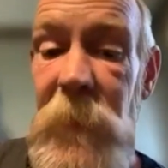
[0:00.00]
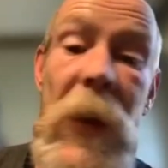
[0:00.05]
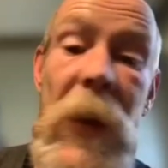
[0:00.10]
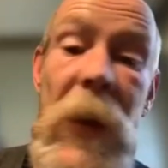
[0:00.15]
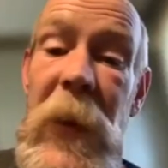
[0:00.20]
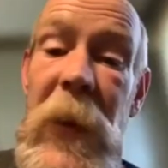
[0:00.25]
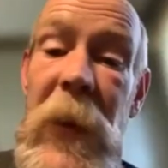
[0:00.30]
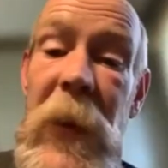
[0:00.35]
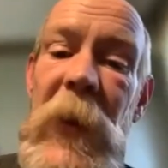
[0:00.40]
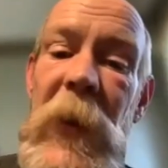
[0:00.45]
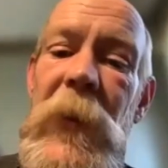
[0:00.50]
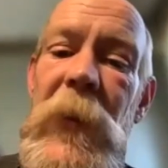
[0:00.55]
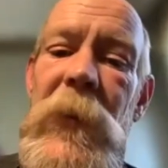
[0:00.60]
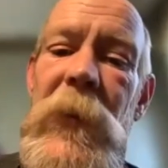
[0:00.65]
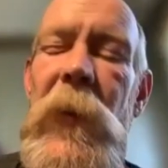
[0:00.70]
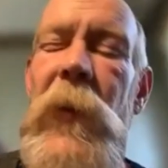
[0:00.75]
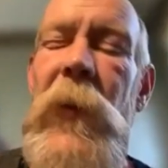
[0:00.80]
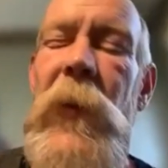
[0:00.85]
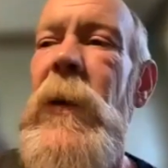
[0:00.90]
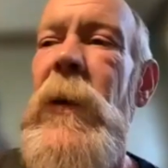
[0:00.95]
And then we do
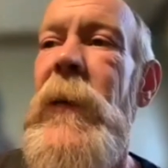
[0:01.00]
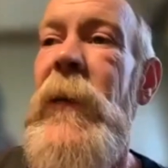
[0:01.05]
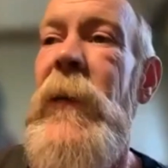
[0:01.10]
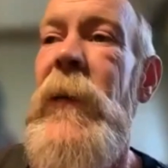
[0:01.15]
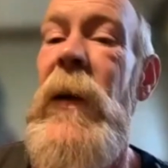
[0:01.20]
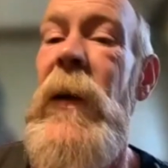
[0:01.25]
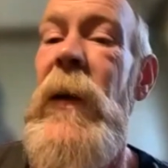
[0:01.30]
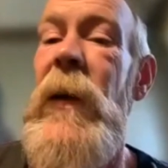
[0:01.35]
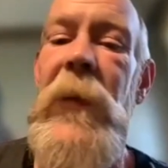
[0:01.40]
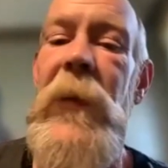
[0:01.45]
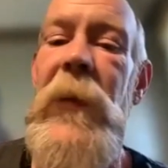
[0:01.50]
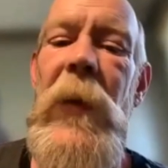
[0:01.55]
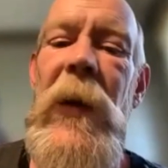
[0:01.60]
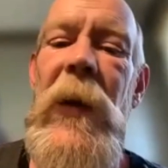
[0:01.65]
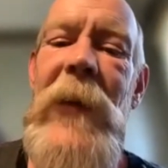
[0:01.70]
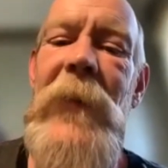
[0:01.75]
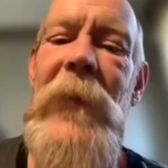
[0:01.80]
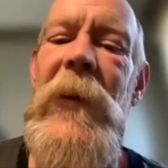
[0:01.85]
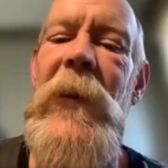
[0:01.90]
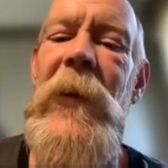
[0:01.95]
solar on the side. So I
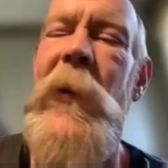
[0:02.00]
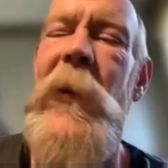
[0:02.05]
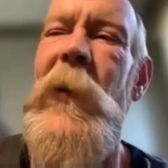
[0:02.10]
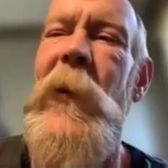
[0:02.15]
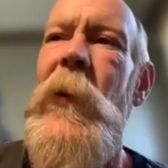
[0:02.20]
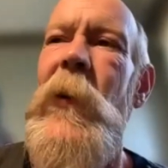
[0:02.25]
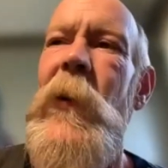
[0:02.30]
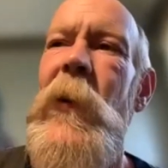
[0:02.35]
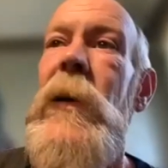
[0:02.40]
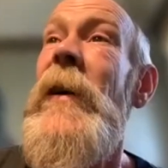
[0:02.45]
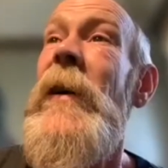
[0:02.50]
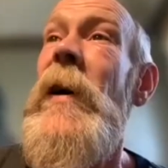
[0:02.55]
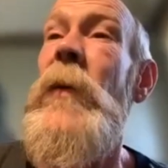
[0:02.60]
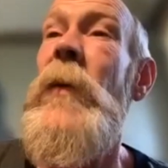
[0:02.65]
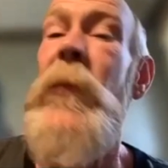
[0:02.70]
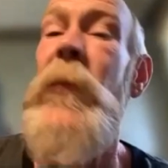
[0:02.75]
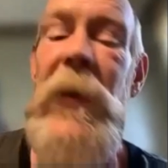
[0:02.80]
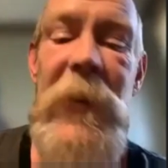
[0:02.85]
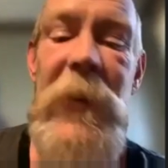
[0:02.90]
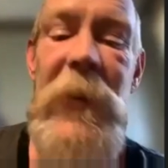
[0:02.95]
have to know a
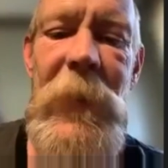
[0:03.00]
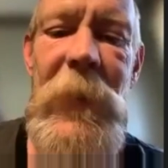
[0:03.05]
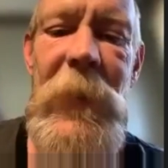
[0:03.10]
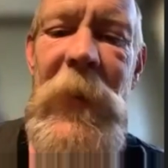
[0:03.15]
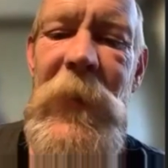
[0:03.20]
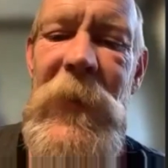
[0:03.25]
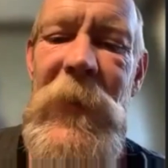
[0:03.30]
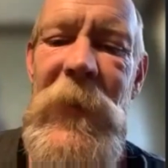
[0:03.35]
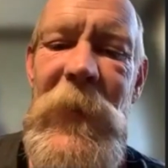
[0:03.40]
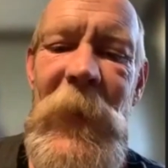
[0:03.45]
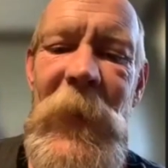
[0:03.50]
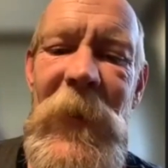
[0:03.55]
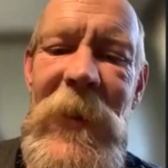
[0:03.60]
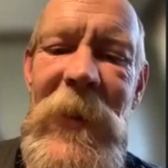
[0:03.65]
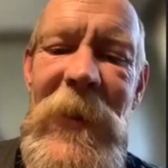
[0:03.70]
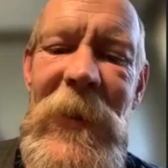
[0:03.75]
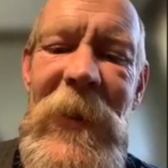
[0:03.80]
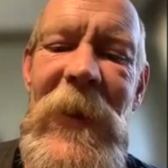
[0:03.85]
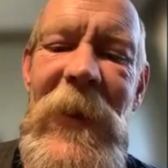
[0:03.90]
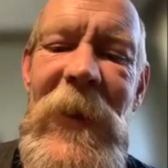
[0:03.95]
bunch about solar
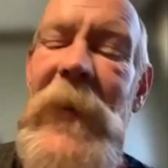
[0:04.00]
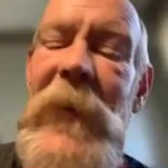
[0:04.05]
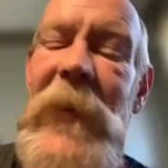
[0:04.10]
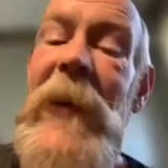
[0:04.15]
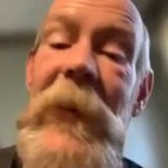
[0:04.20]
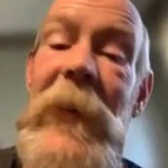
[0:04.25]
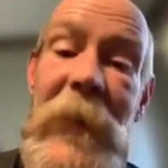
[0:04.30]
stuff. I